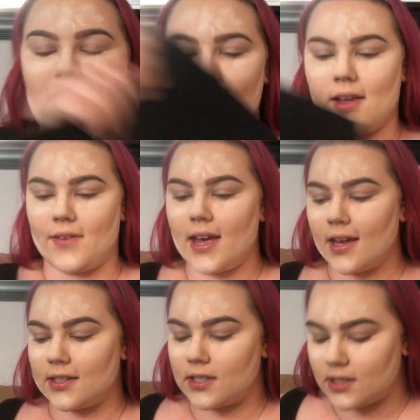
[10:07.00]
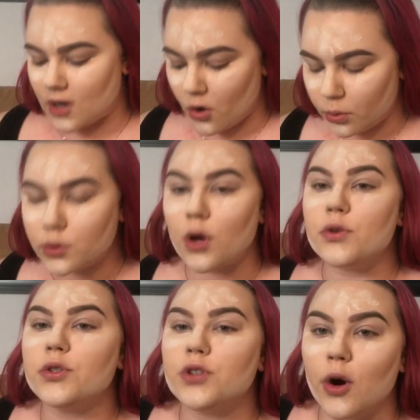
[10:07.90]
I love it. It's so
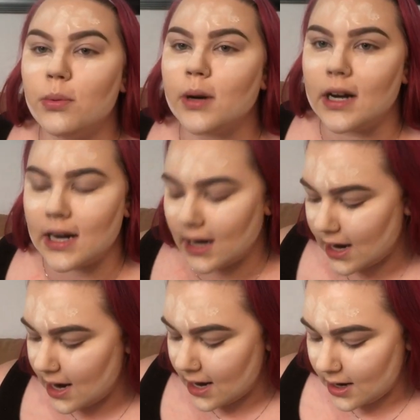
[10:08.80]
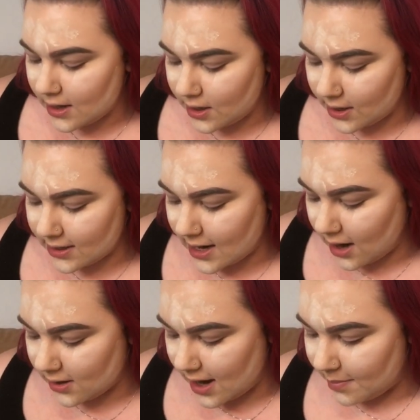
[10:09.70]
pretty. You can
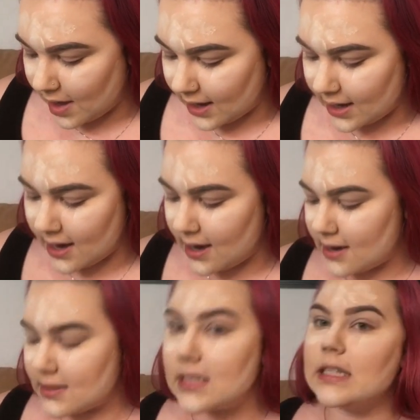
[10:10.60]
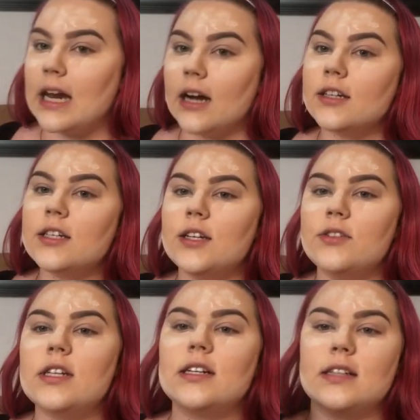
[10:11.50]
tell that I'm like scared to
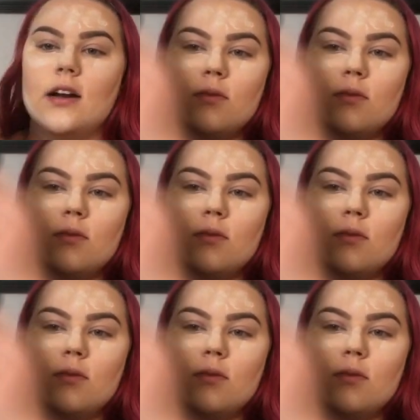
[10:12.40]
use it because I